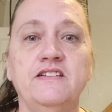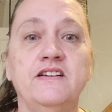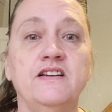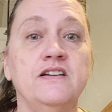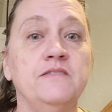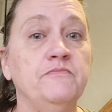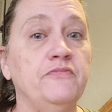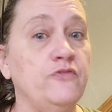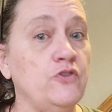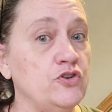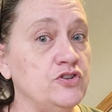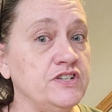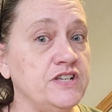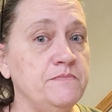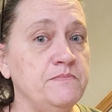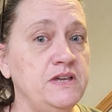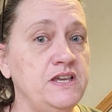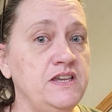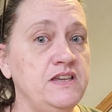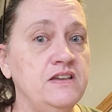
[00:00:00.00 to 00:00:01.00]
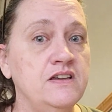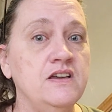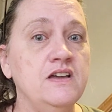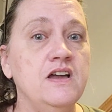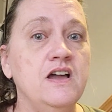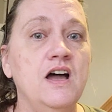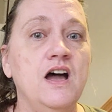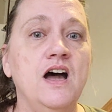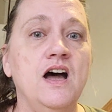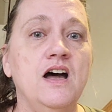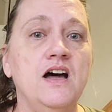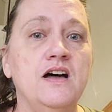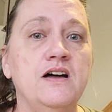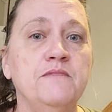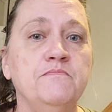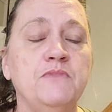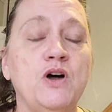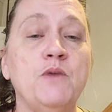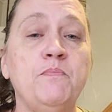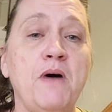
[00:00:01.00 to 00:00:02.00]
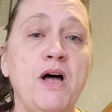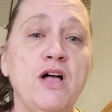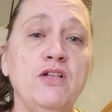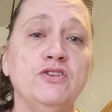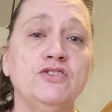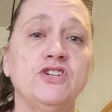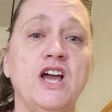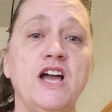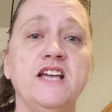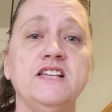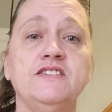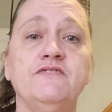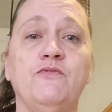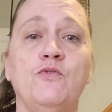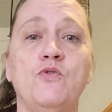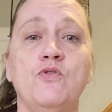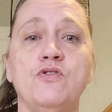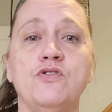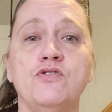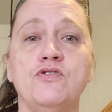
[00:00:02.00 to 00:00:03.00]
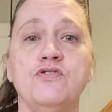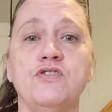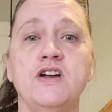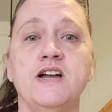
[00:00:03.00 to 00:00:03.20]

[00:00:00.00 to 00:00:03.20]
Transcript: And first, let me apologize for